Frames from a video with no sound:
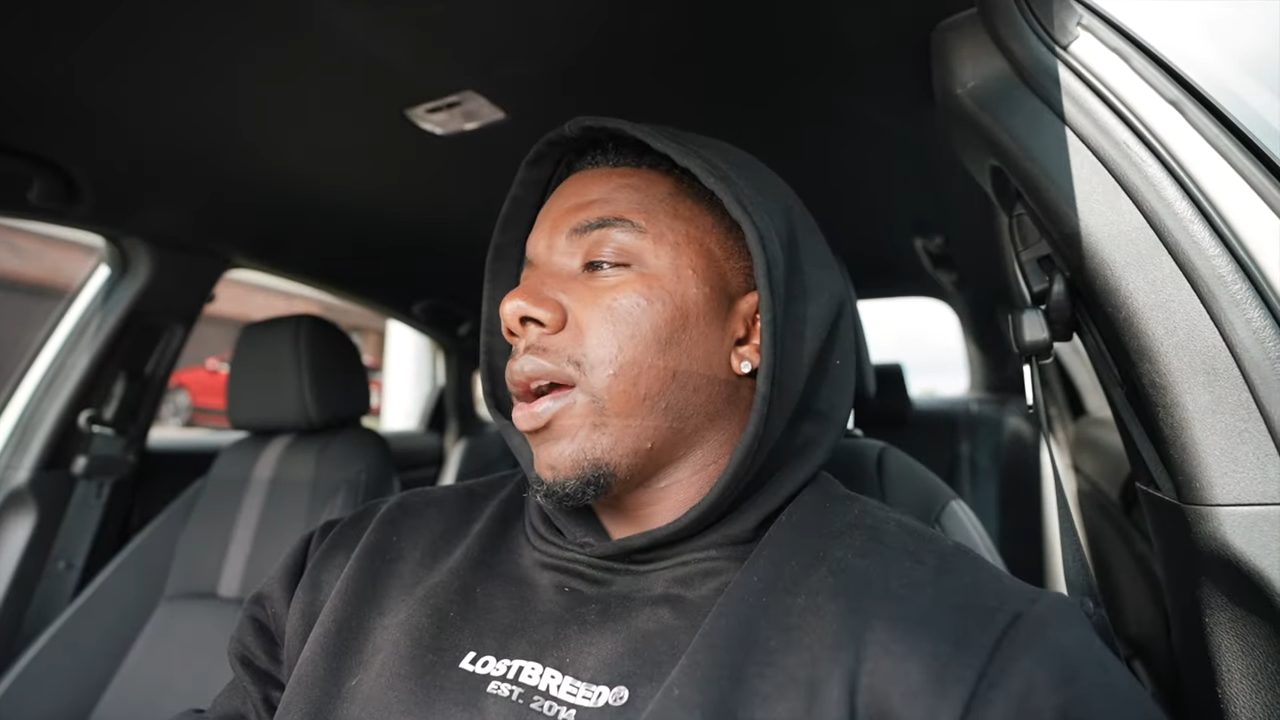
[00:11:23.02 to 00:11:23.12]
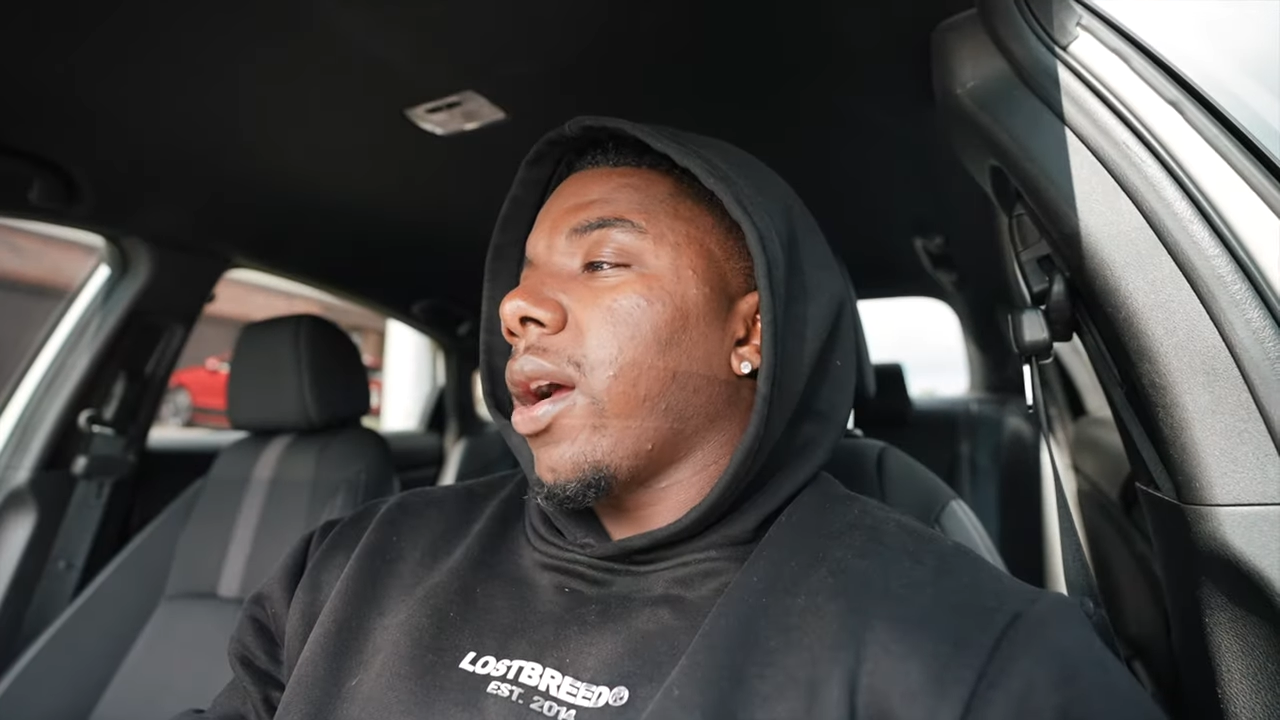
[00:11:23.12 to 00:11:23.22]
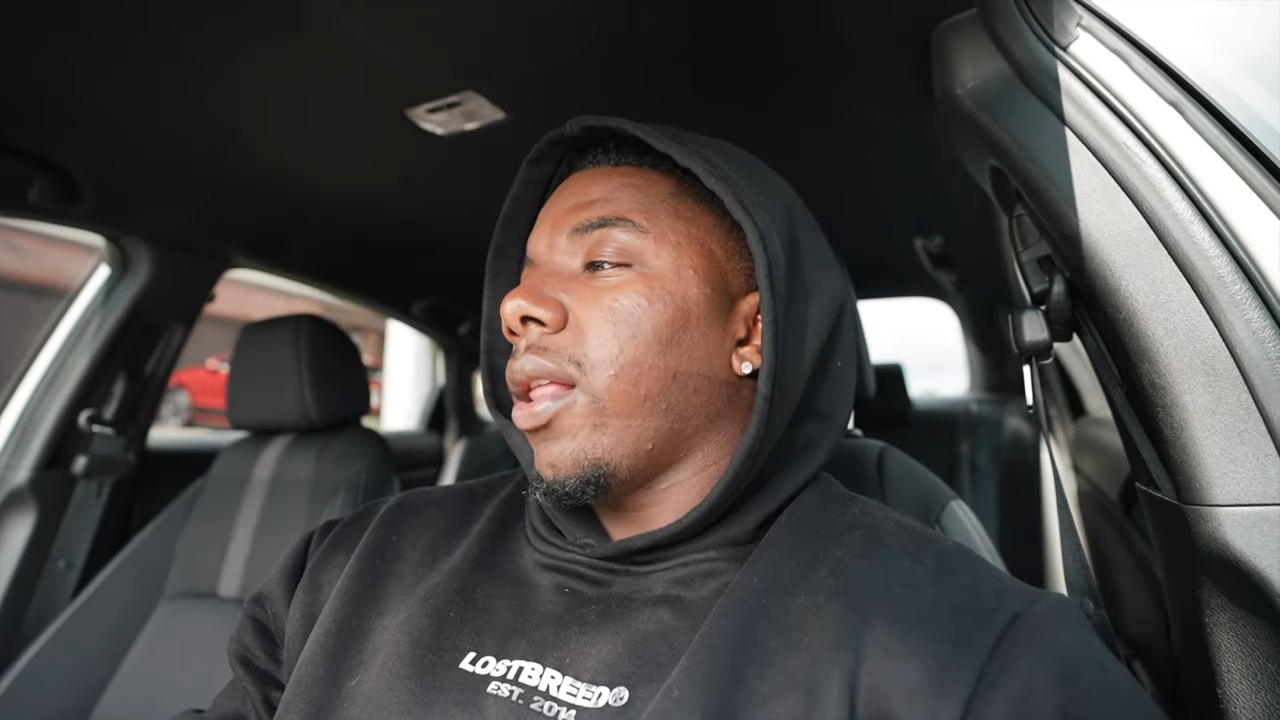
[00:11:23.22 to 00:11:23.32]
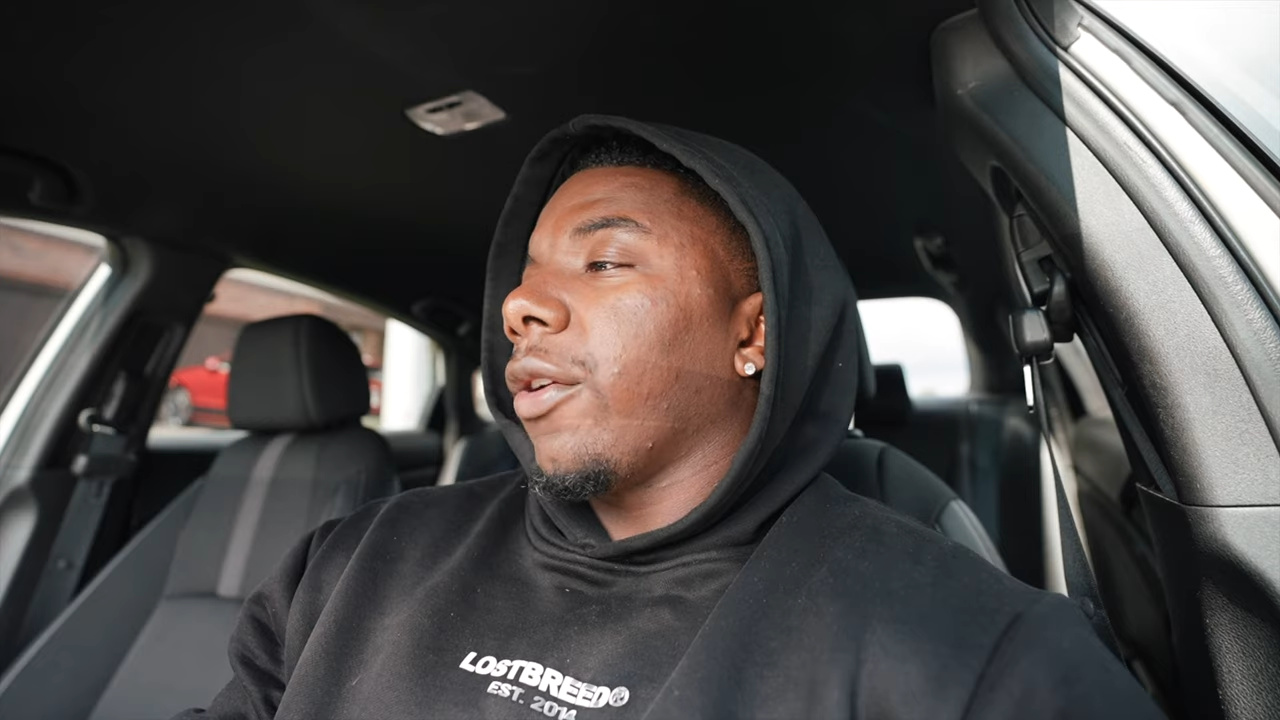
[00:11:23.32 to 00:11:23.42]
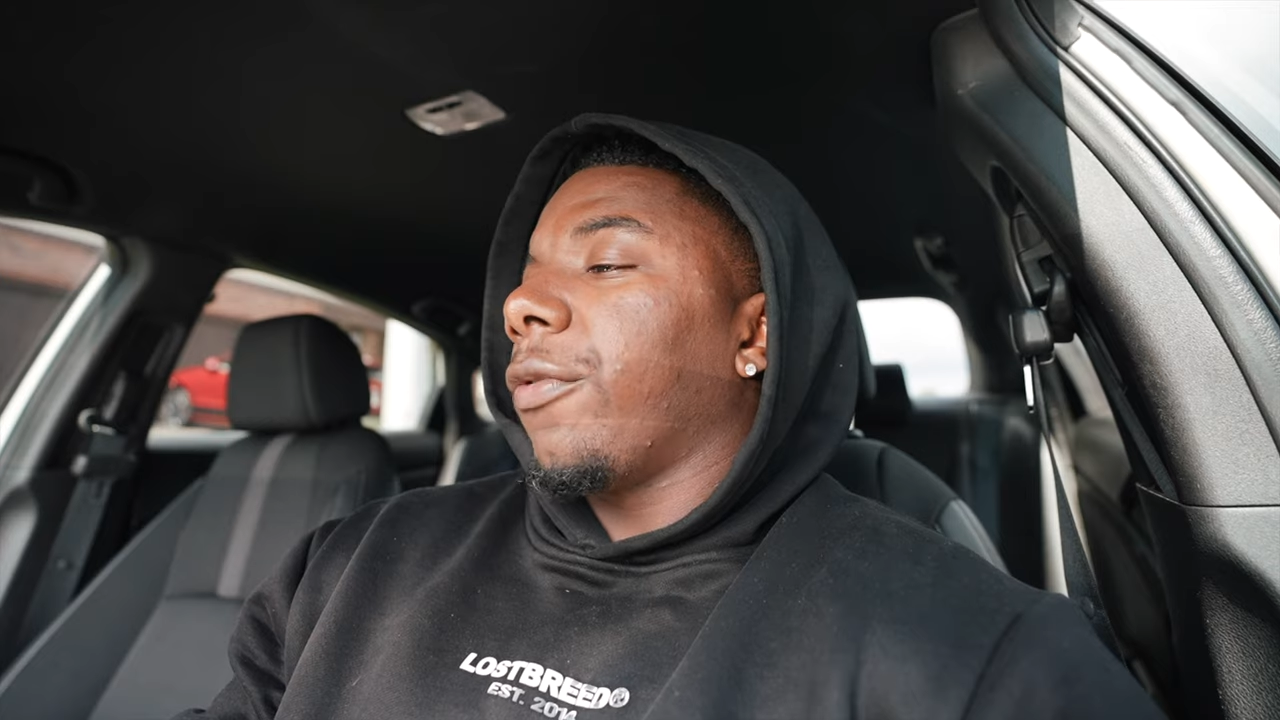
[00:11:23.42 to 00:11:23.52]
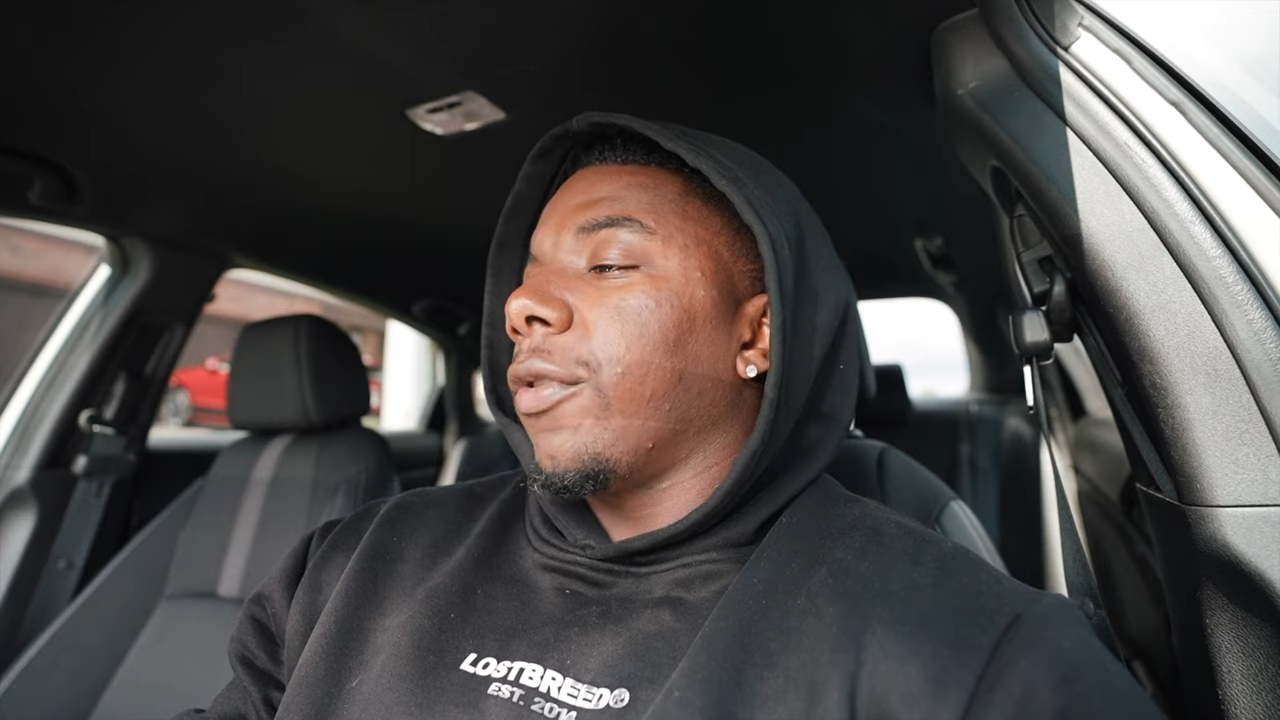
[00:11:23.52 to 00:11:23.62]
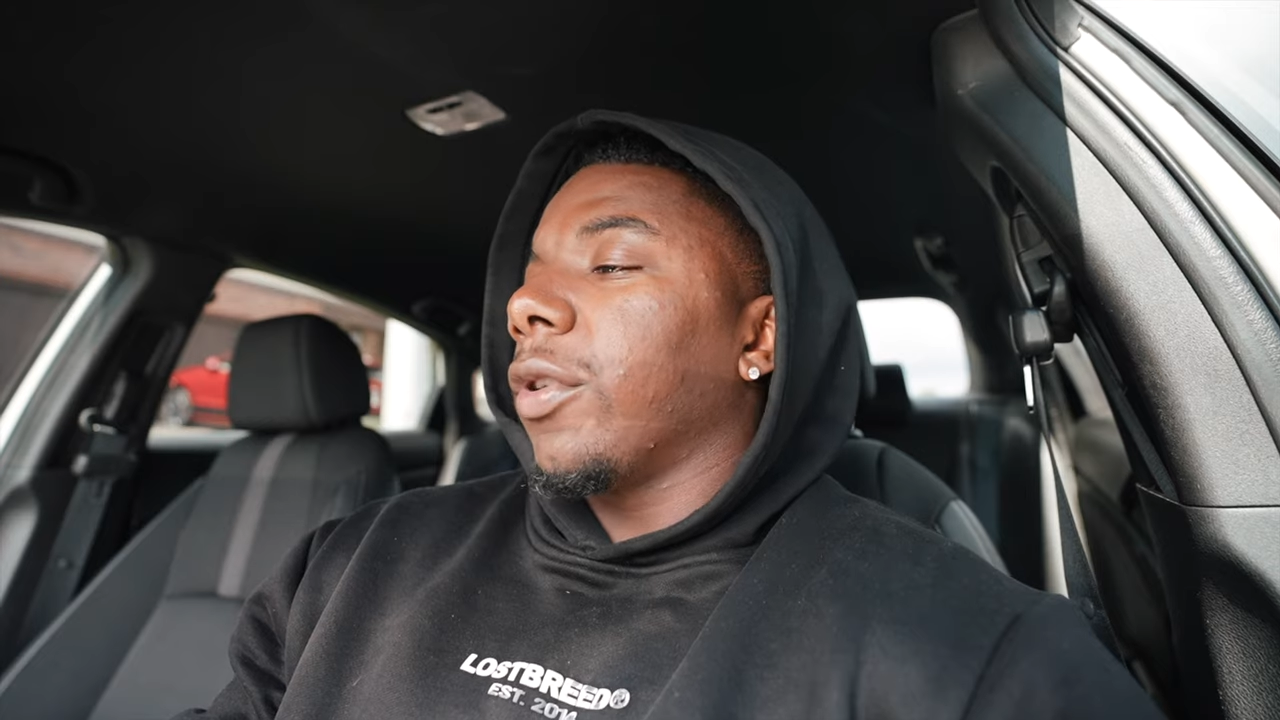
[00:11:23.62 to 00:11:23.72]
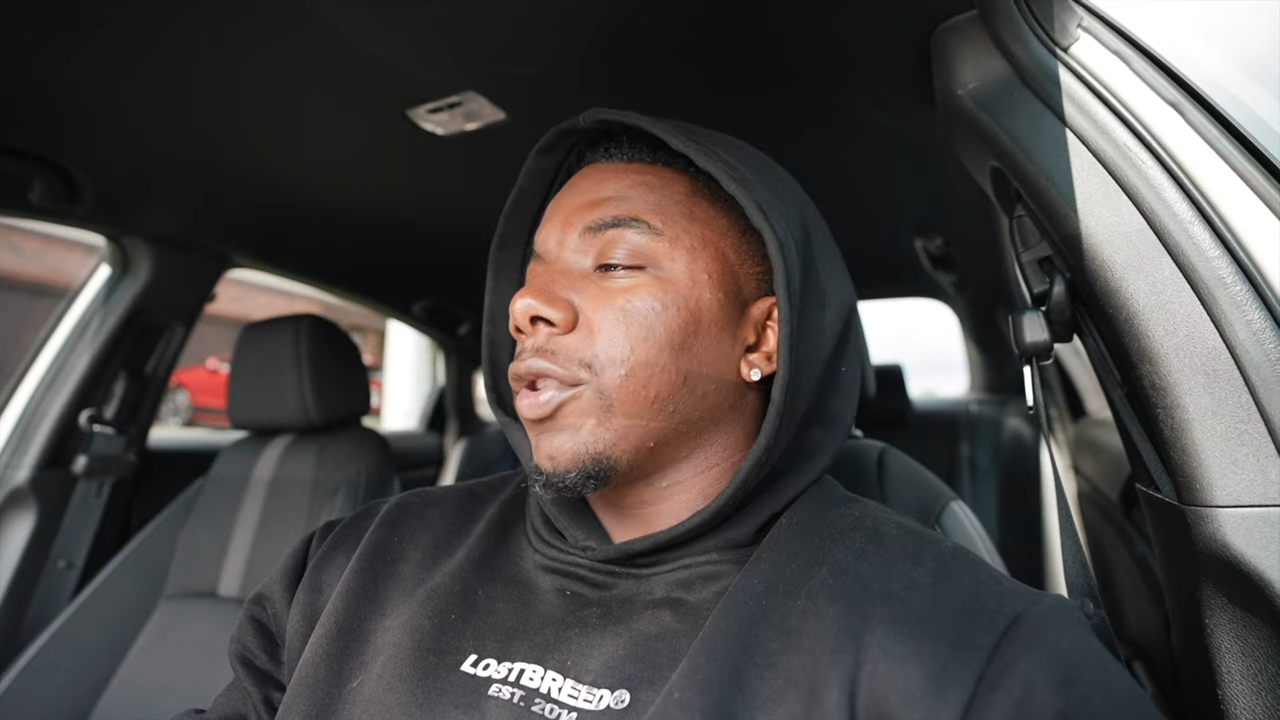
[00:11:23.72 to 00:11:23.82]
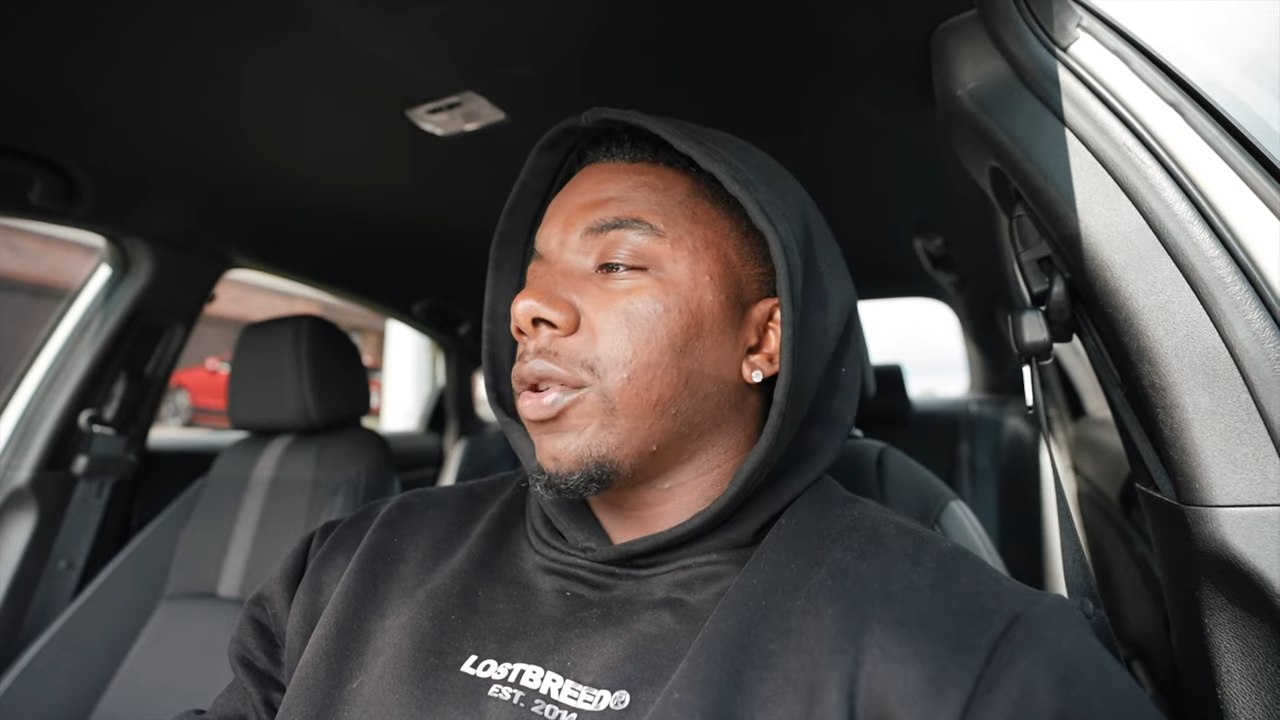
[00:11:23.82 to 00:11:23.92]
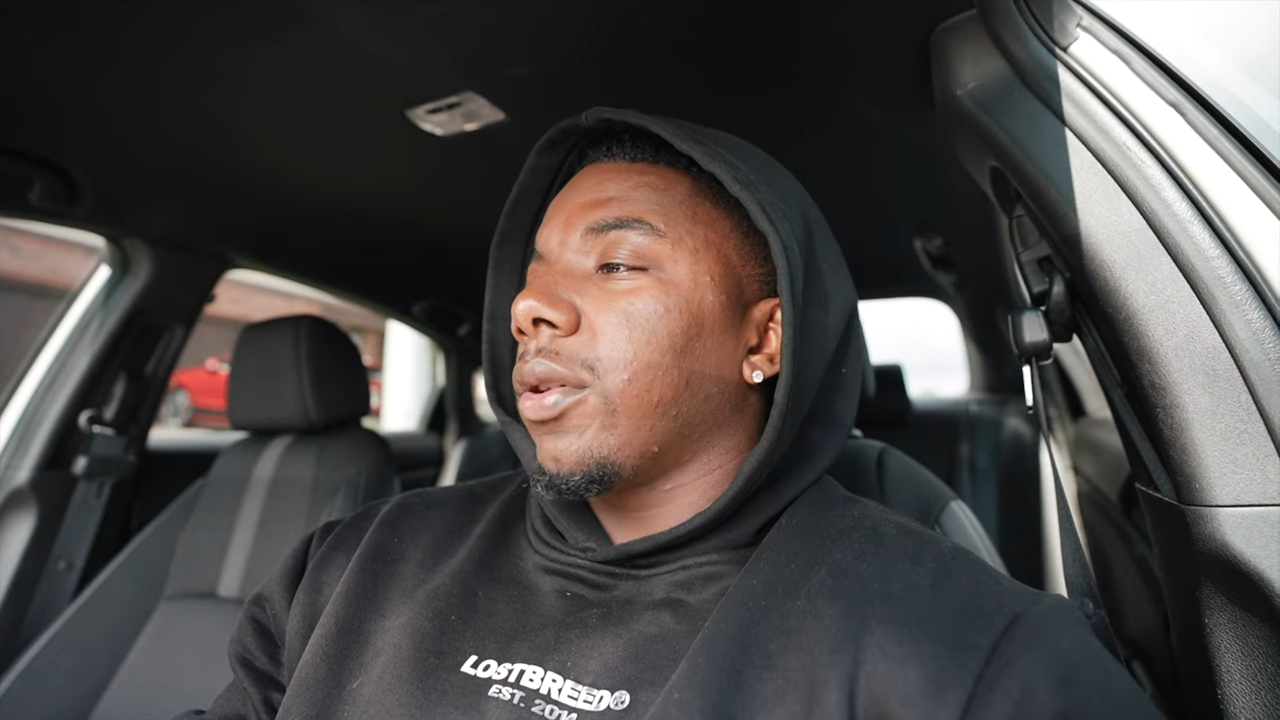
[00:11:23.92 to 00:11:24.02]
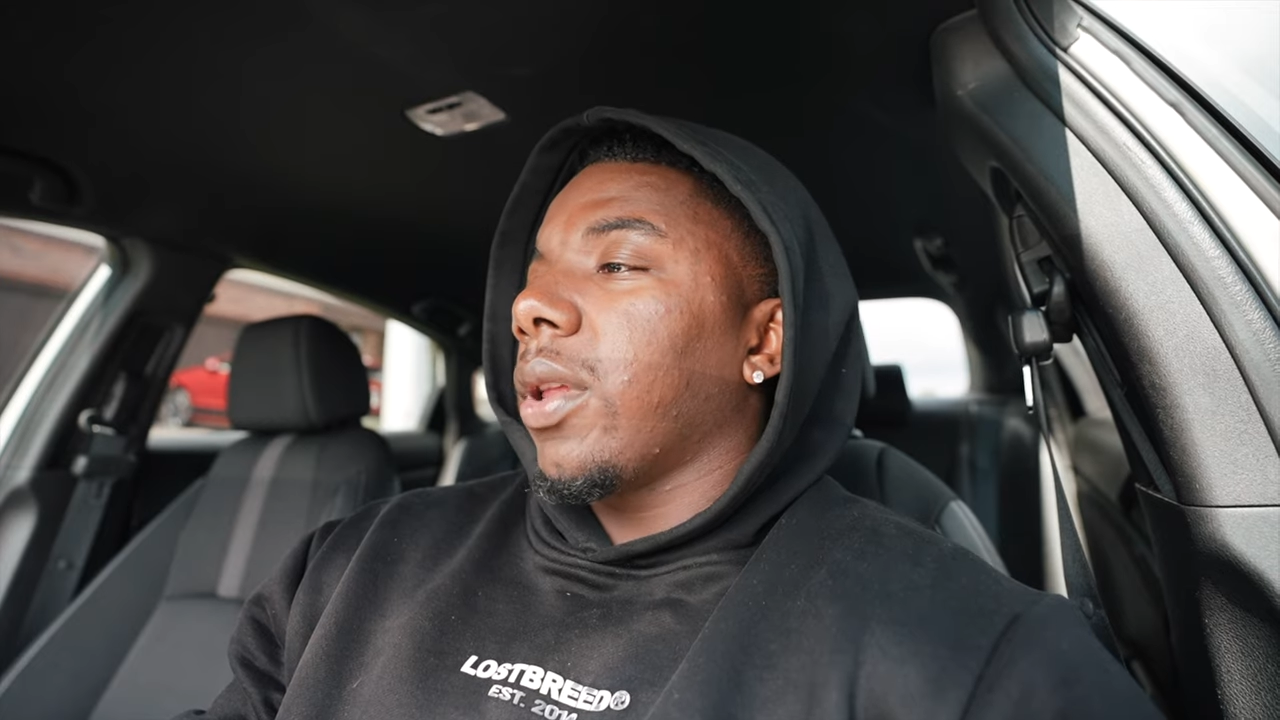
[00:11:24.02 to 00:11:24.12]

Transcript: I gotta like focus on